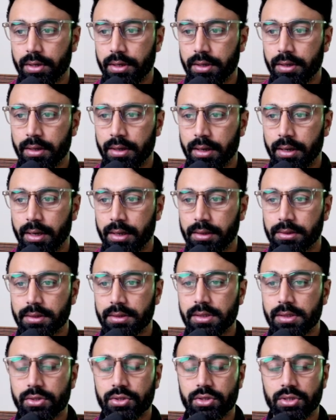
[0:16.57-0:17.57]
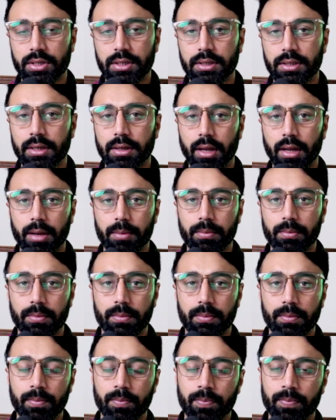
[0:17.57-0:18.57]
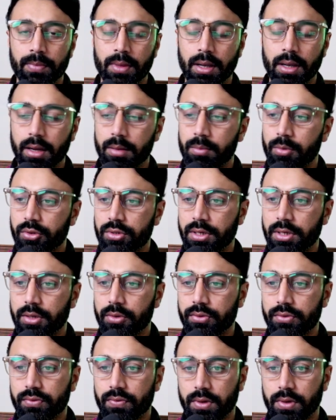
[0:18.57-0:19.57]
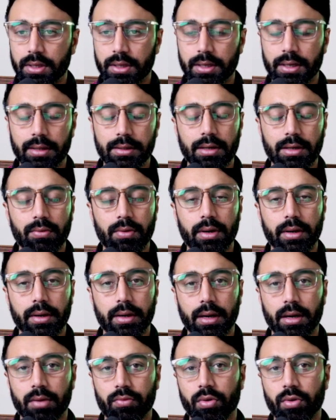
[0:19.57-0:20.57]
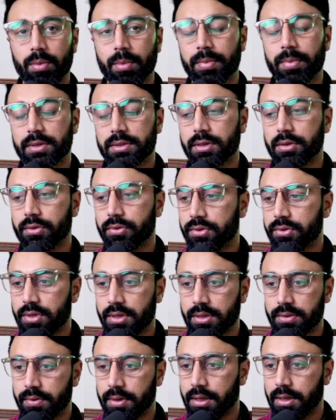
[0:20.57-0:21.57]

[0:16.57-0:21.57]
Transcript: and this is a sheet that I mostly use for the clientele work and for my personal use as well.